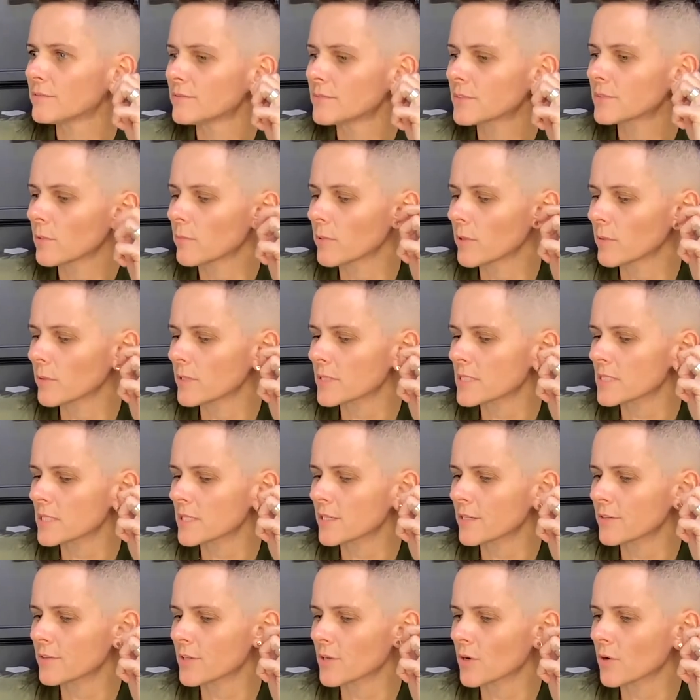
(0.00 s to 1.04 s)
nobody wants to
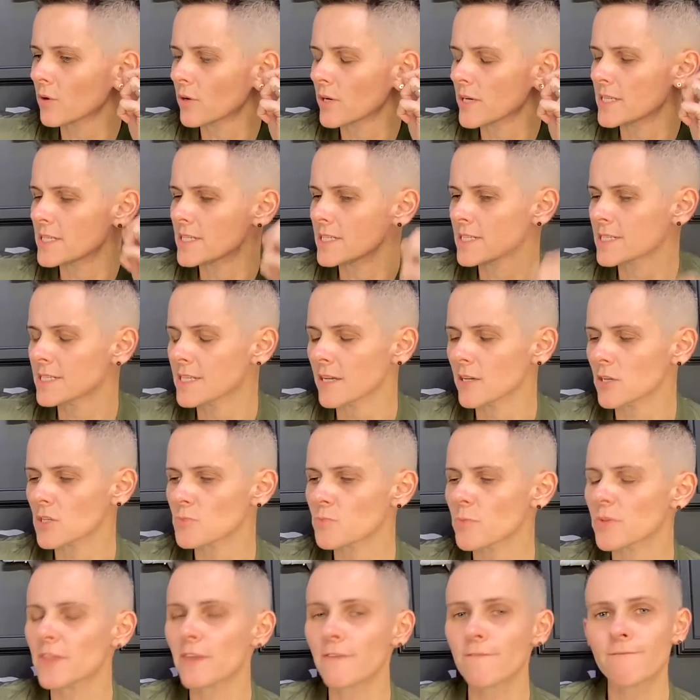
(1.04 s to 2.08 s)
hear the gory details
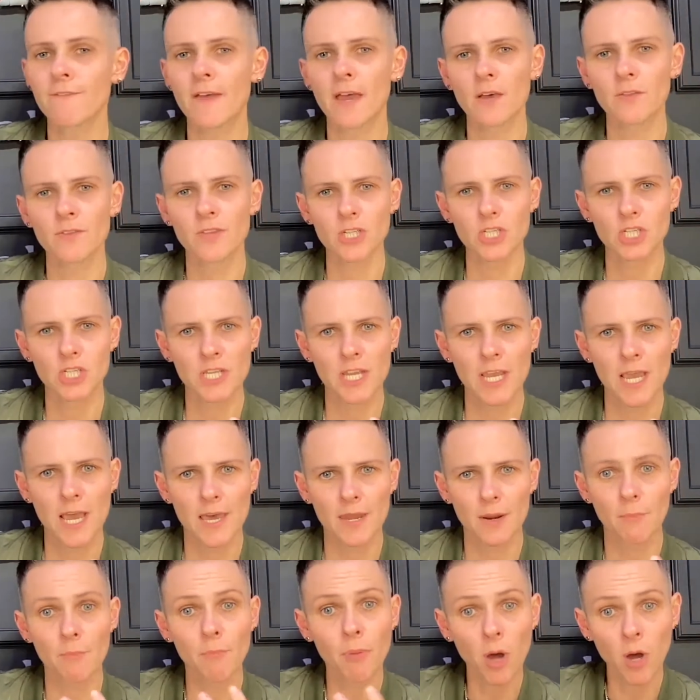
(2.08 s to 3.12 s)
but they found that she
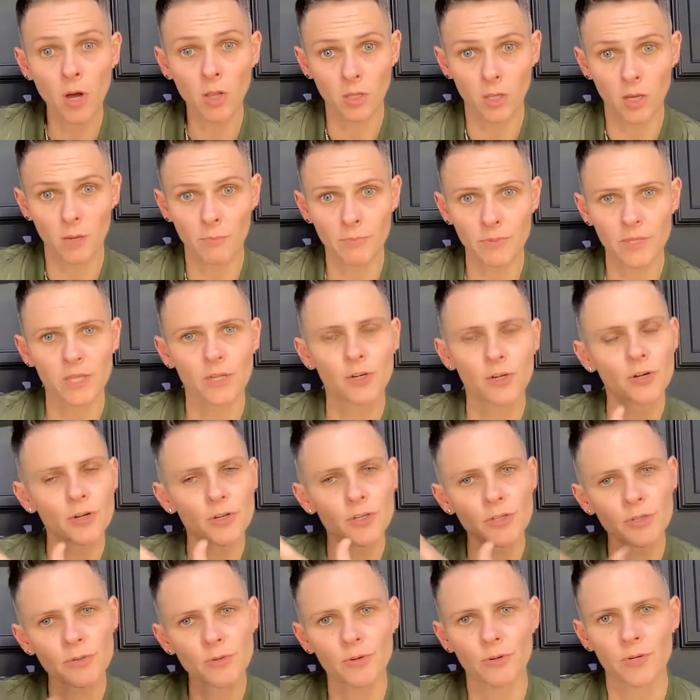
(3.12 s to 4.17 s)
had a polyp in her
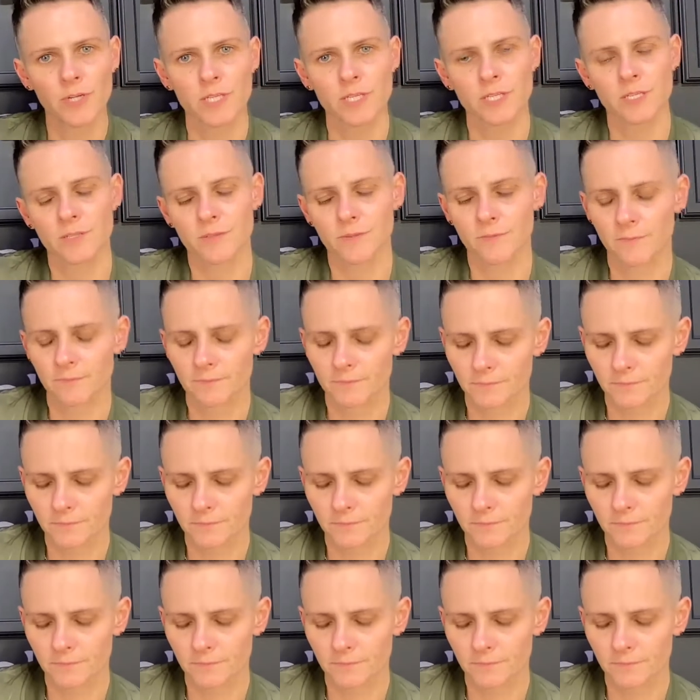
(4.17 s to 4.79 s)
uterus